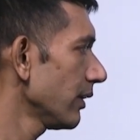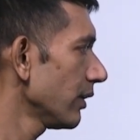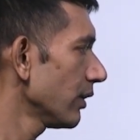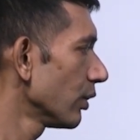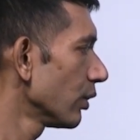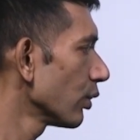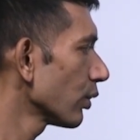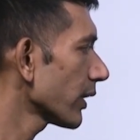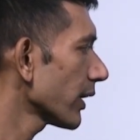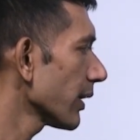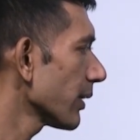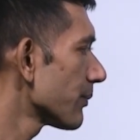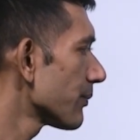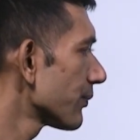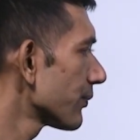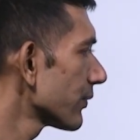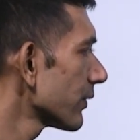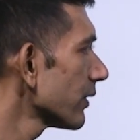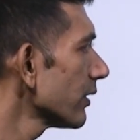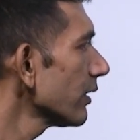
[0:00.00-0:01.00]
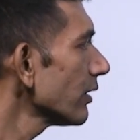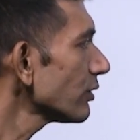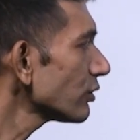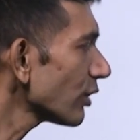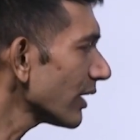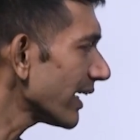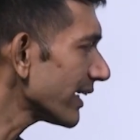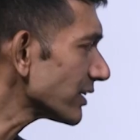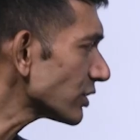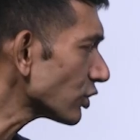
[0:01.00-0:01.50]
Okay. So
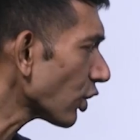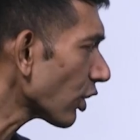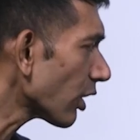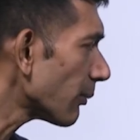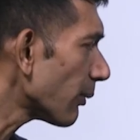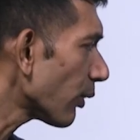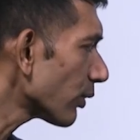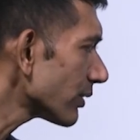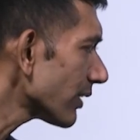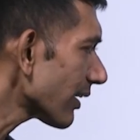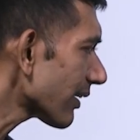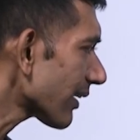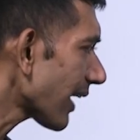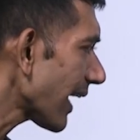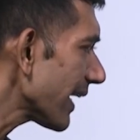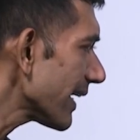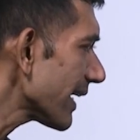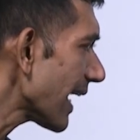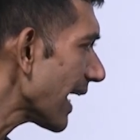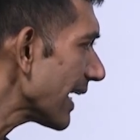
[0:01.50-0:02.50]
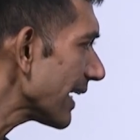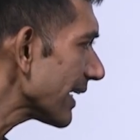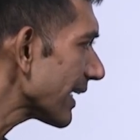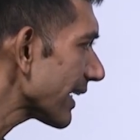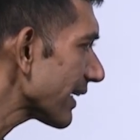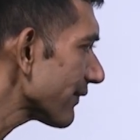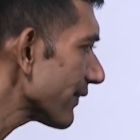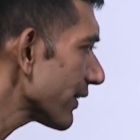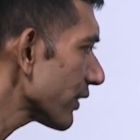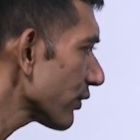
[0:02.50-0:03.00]
let us talk about the right hand
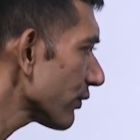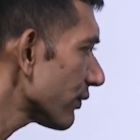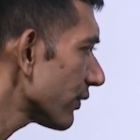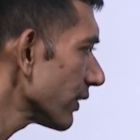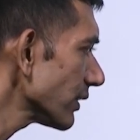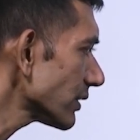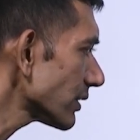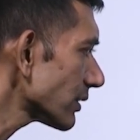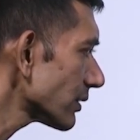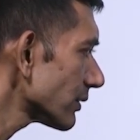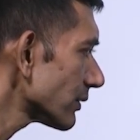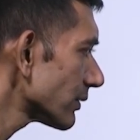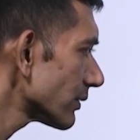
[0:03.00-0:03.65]
derivative first.